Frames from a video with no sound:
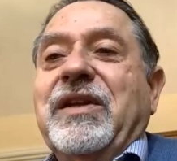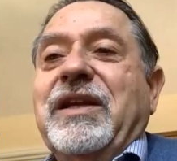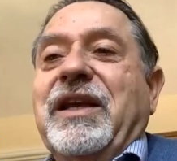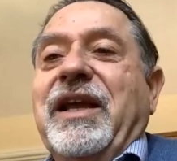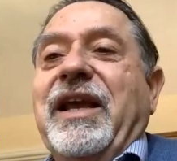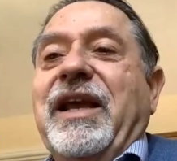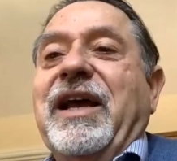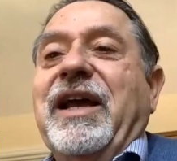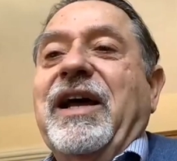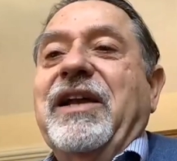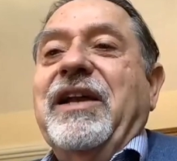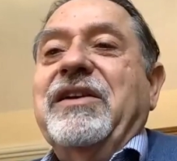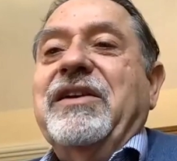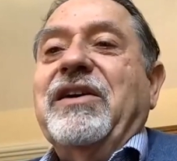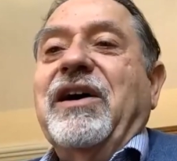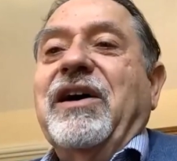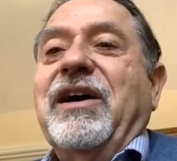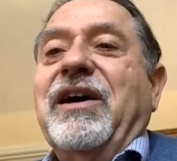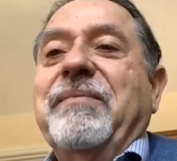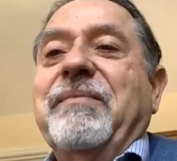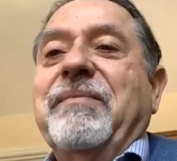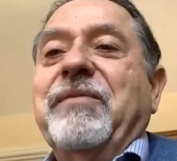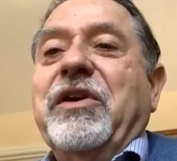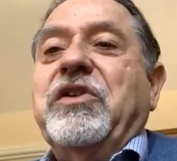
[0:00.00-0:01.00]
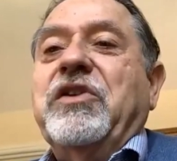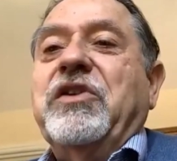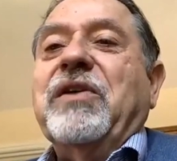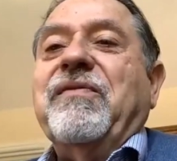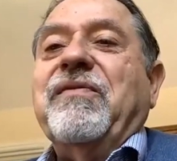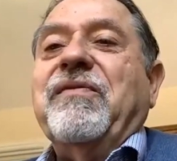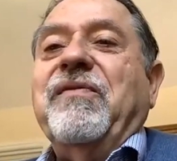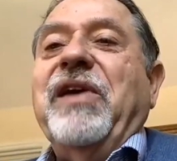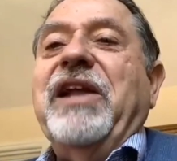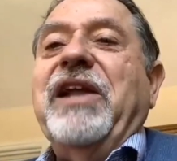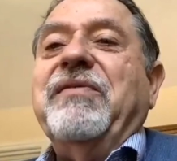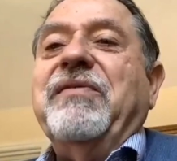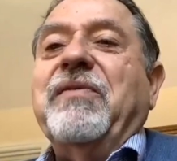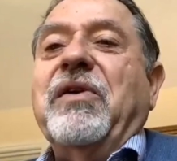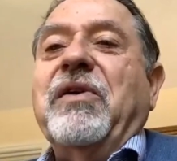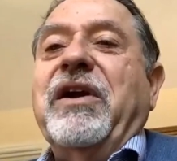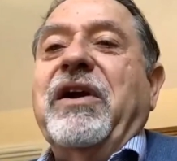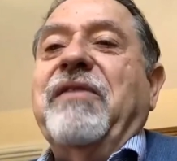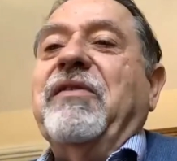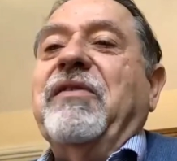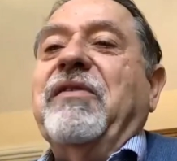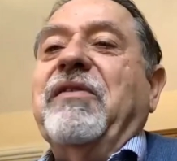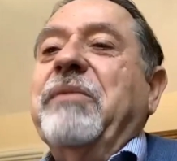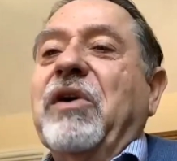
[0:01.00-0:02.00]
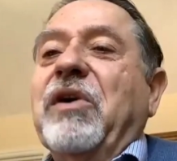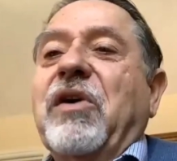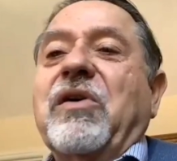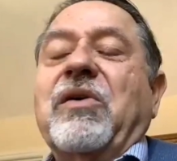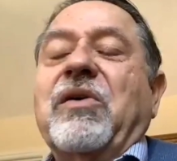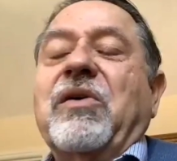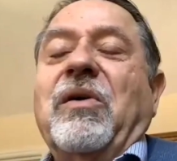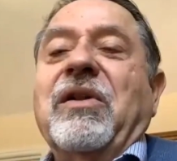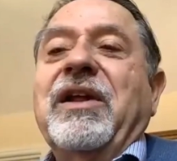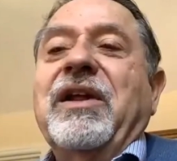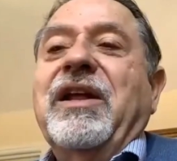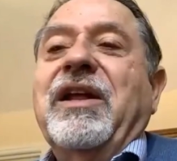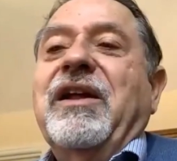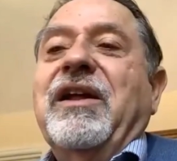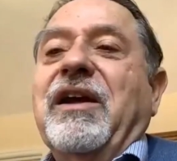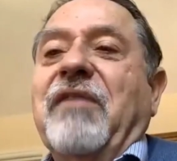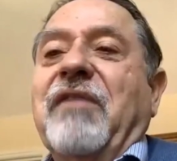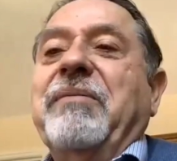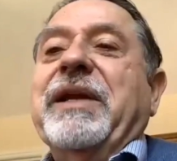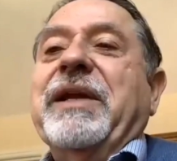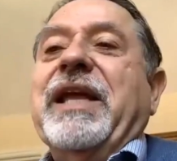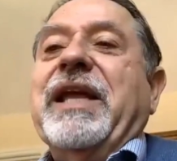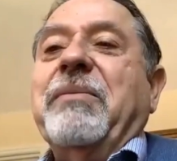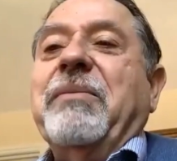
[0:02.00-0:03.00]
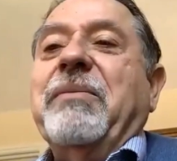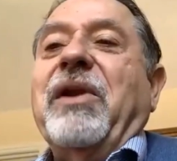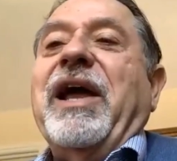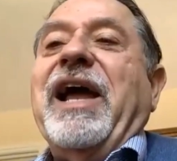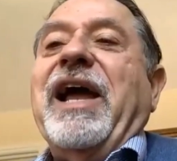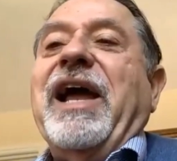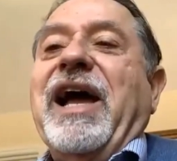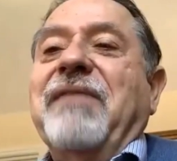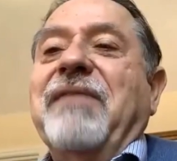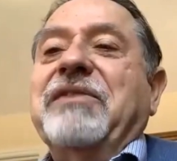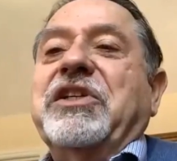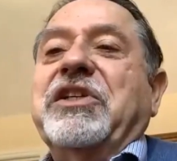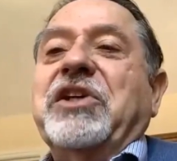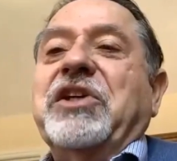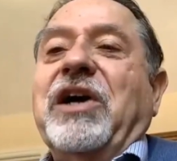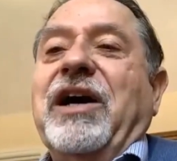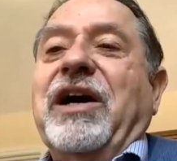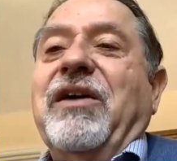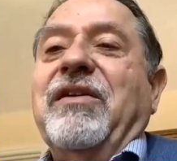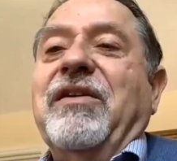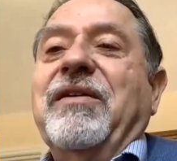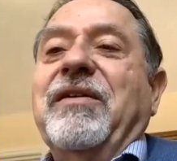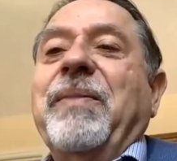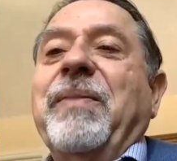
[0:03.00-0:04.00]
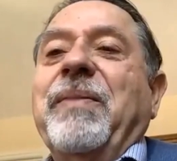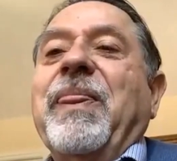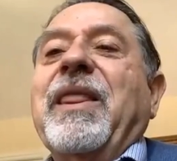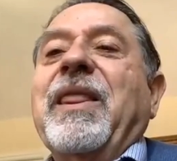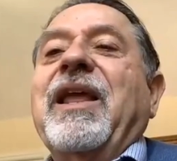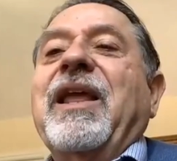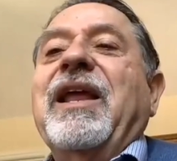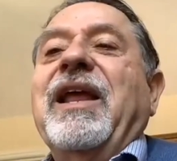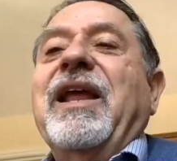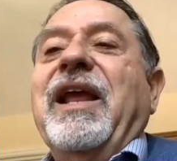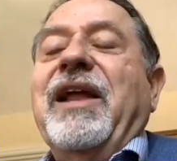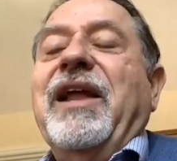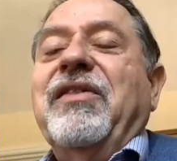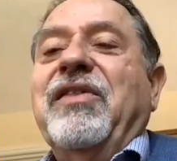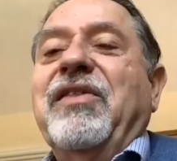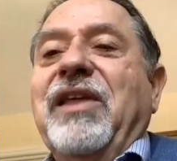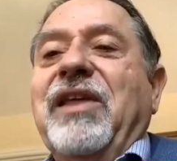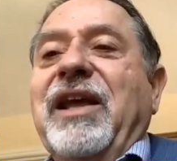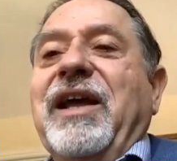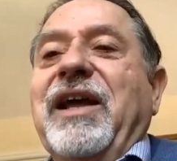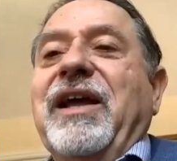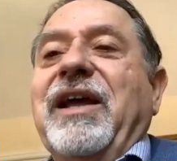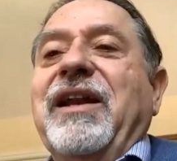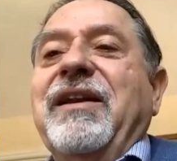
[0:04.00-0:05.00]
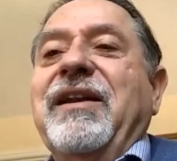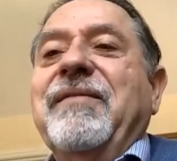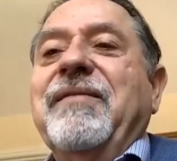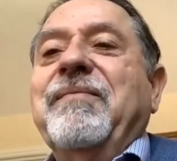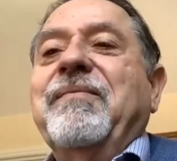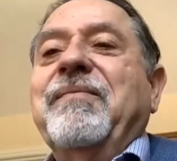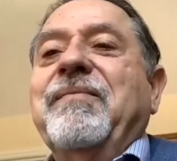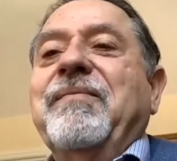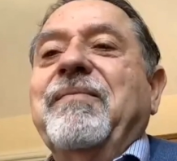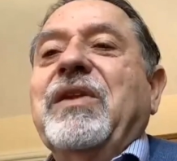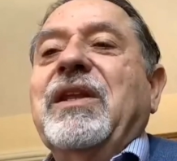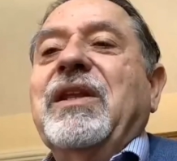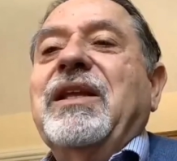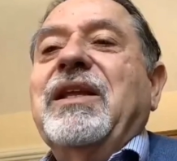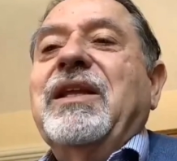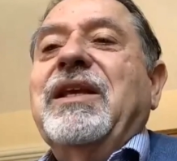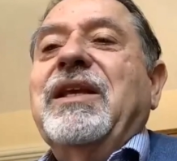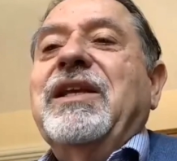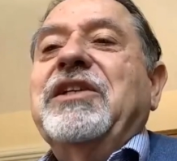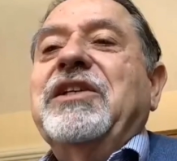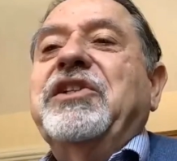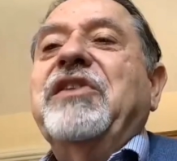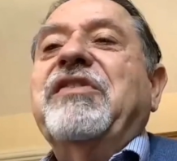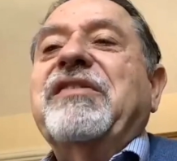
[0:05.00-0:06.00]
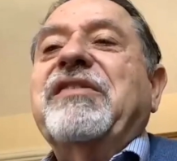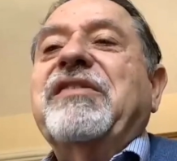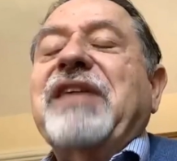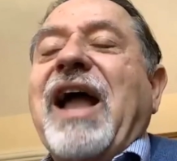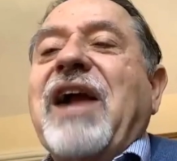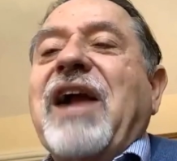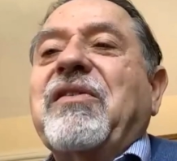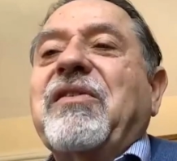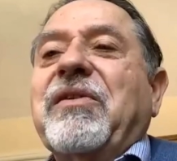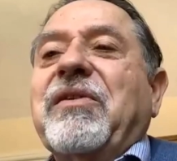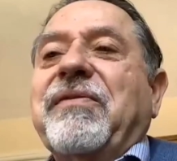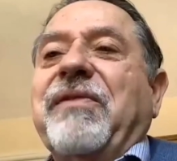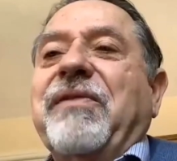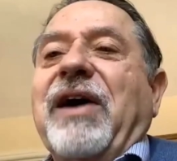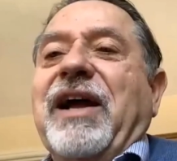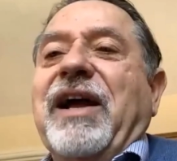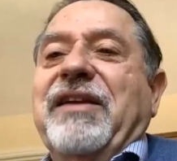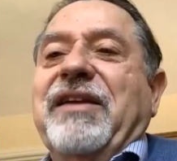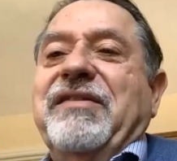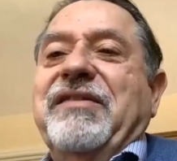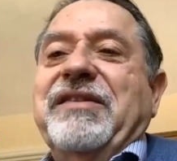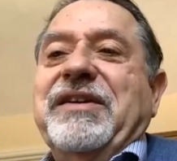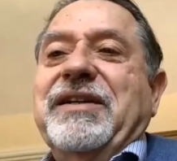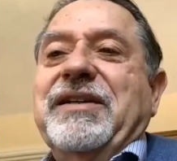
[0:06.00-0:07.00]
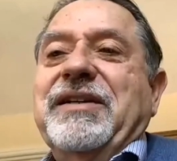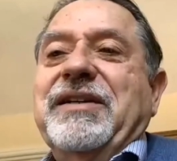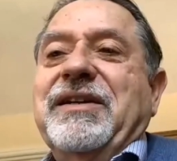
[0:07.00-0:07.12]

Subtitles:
And it took faith for her the miracle of being able to have a child. And then she sacrificed.